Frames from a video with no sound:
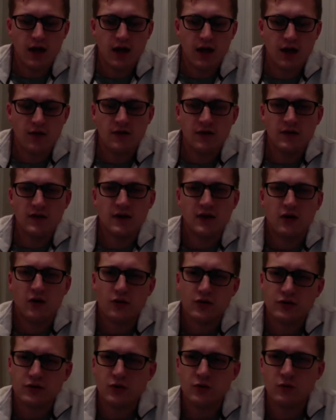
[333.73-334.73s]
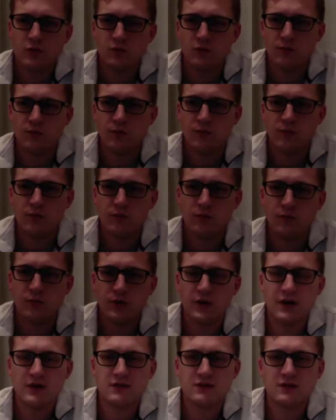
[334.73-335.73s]
And then that also
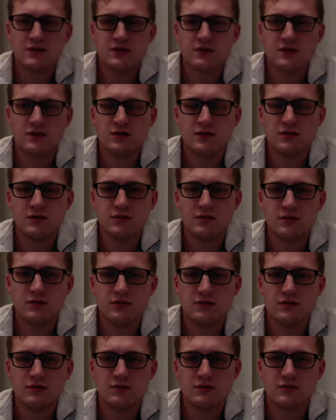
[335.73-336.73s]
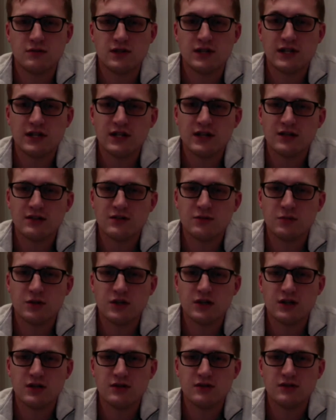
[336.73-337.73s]
plays into the kids
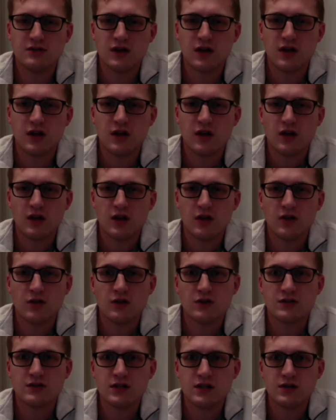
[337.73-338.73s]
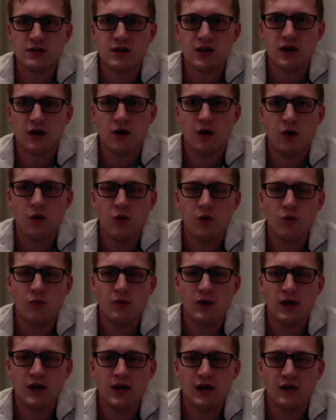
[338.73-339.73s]
because, let's say you get
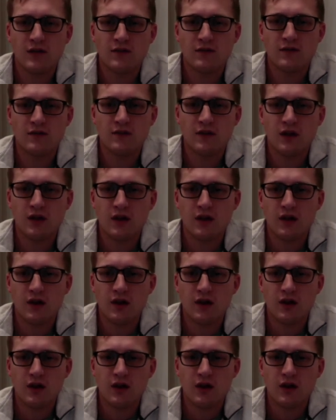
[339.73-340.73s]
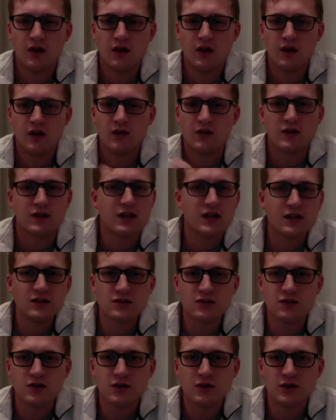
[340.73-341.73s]
home and the kids
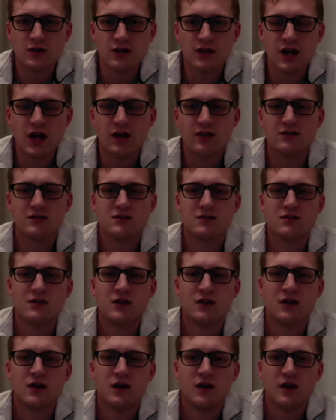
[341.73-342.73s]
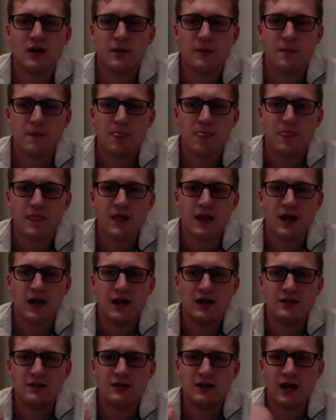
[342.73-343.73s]
are going nuts.
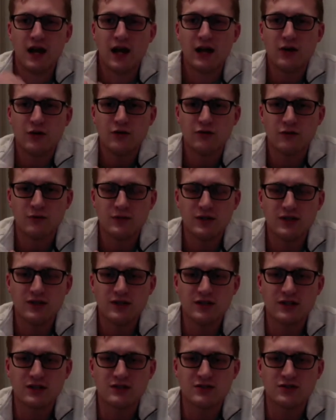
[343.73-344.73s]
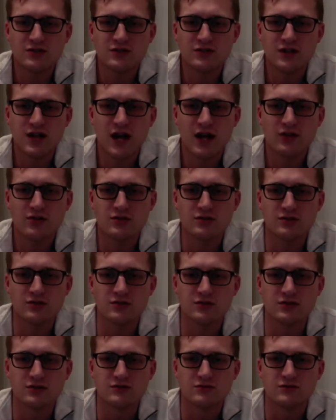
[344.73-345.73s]
And I know for me, like, it's just natural
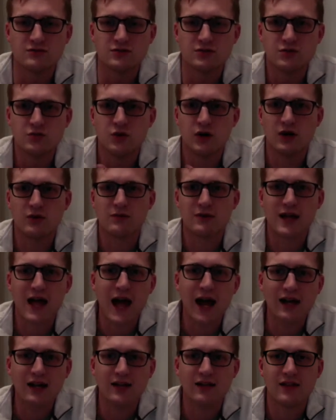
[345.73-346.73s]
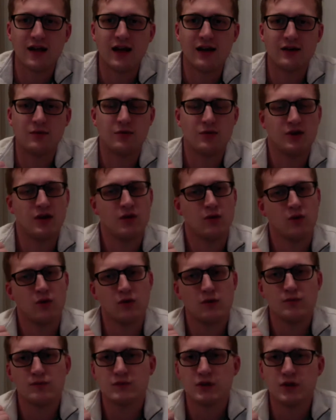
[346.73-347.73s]
to want to react to that and be like, well,